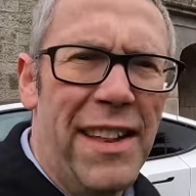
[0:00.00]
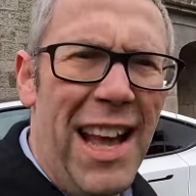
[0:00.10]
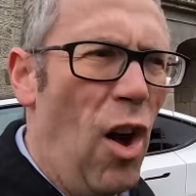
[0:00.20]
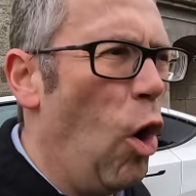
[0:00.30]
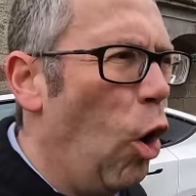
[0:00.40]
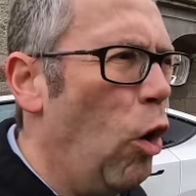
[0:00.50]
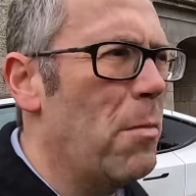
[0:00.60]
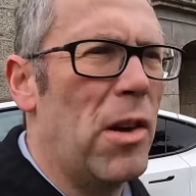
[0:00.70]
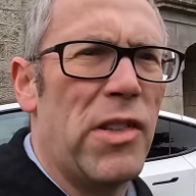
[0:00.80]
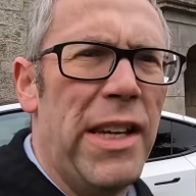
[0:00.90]
That
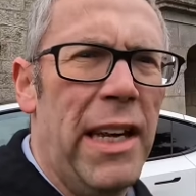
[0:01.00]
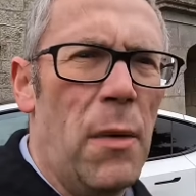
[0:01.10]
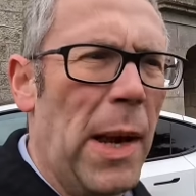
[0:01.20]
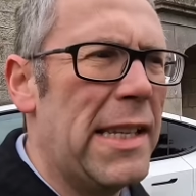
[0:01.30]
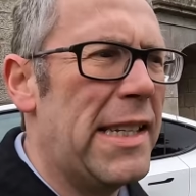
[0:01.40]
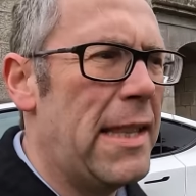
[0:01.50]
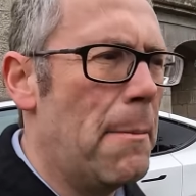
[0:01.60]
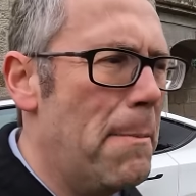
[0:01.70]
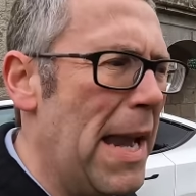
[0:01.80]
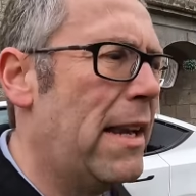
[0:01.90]
almost nearly went in the
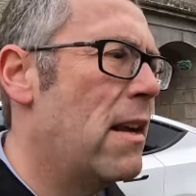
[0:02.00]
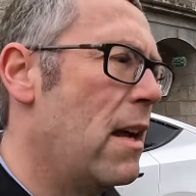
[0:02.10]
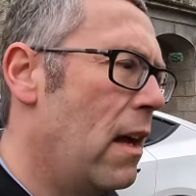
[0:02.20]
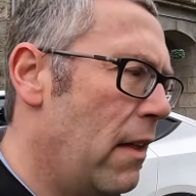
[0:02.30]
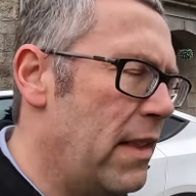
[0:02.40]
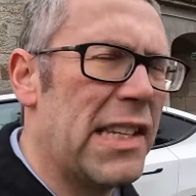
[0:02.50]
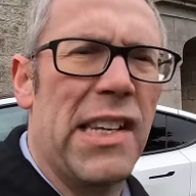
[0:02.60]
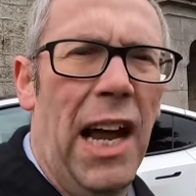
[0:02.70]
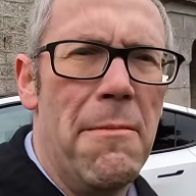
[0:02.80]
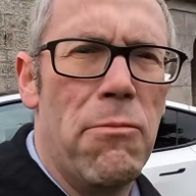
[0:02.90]
bin this
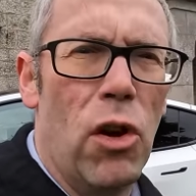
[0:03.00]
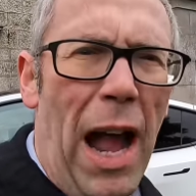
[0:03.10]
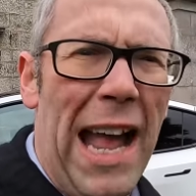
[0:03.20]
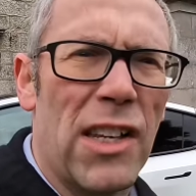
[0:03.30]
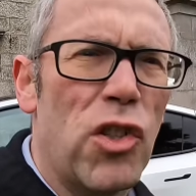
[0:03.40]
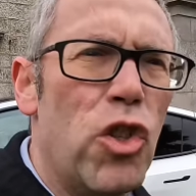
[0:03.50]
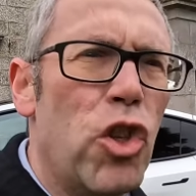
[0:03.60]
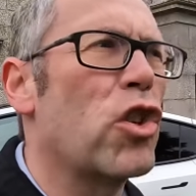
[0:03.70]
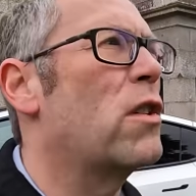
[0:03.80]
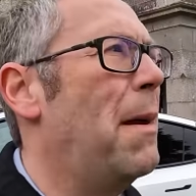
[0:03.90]
time, but has
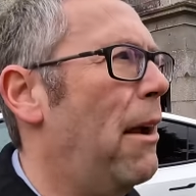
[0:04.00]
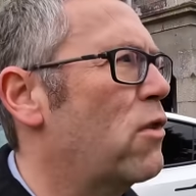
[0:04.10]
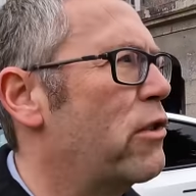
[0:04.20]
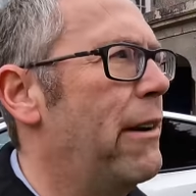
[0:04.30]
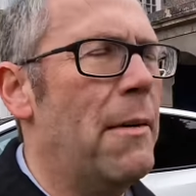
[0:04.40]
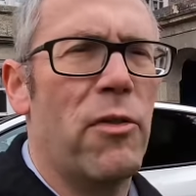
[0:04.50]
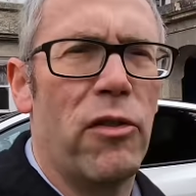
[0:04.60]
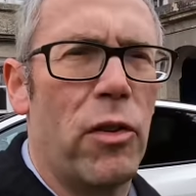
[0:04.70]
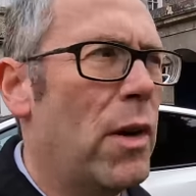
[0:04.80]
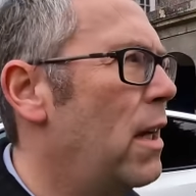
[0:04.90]
just about scraped
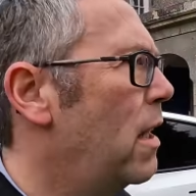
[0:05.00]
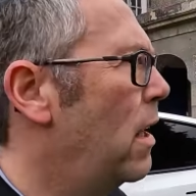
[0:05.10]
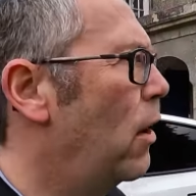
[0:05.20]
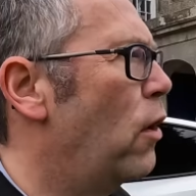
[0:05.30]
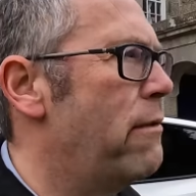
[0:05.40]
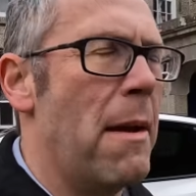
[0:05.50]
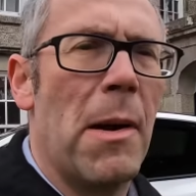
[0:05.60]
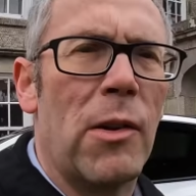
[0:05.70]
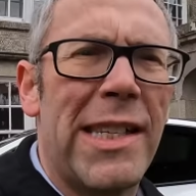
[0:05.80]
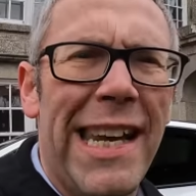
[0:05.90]
through another
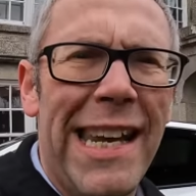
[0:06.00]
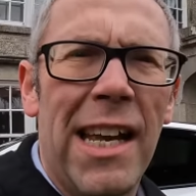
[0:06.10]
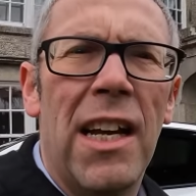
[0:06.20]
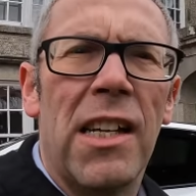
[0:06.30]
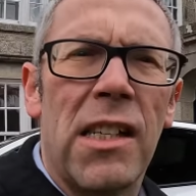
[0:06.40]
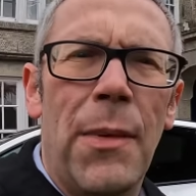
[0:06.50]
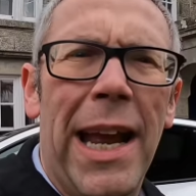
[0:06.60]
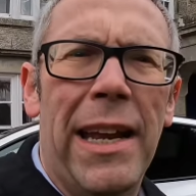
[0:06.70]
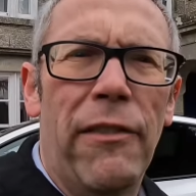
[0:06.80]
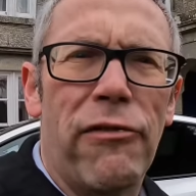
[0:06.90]
MOT, so we
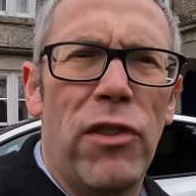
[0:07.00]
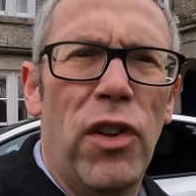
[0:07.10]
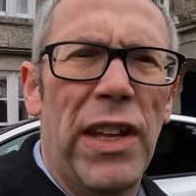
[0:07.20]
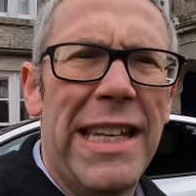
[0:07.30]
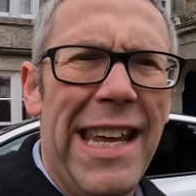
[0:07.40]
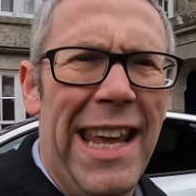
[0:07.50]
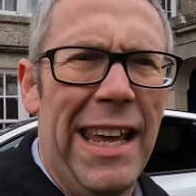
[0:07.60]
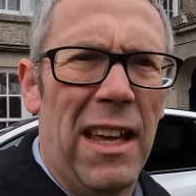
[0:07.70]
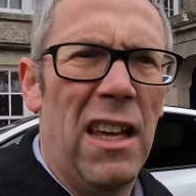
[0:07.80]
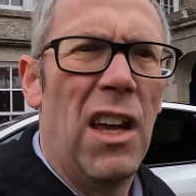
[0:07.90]
get it for another
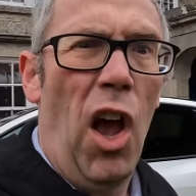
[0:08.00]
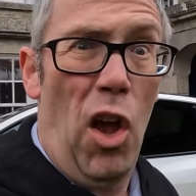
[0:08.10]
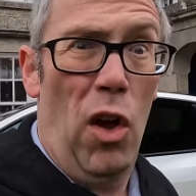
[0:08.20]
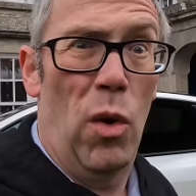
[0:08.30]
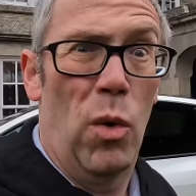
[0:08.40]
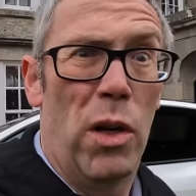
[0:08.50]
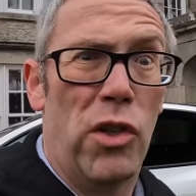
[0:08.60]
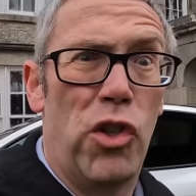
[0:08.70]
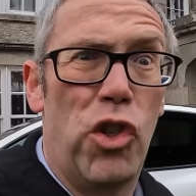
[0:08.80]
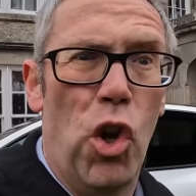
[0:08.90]
year. Oh
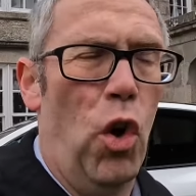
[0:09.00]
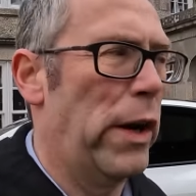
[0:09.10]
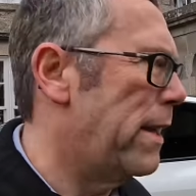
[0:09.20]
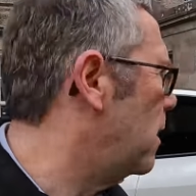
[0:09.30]
joy.